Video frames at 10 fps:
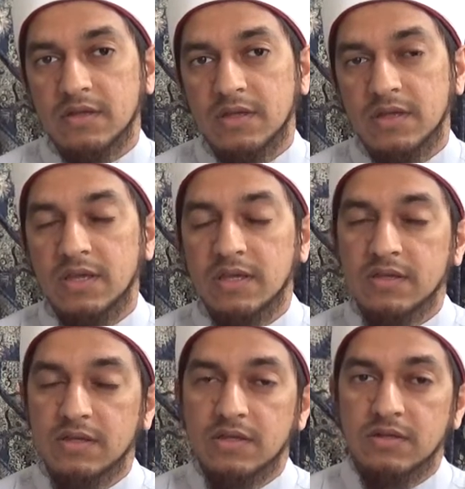
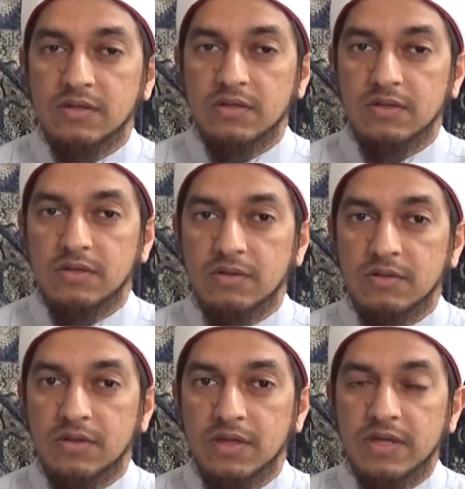he
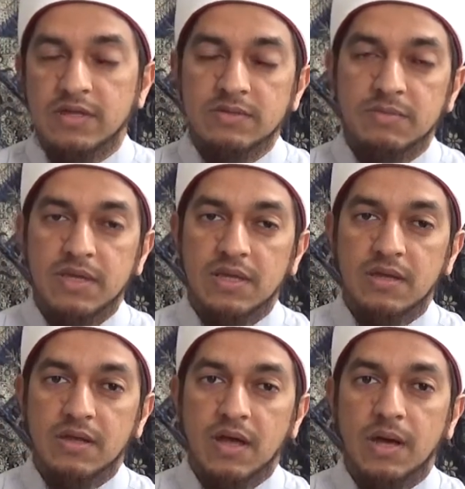is
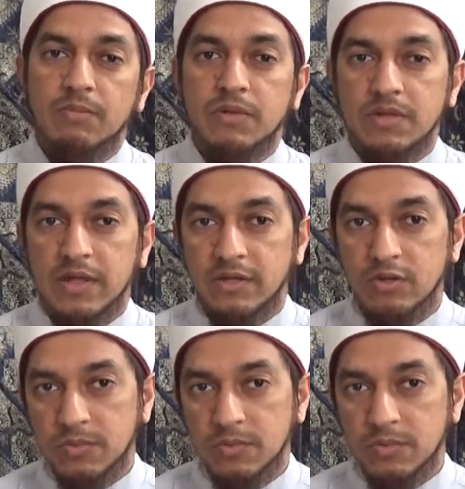being humble and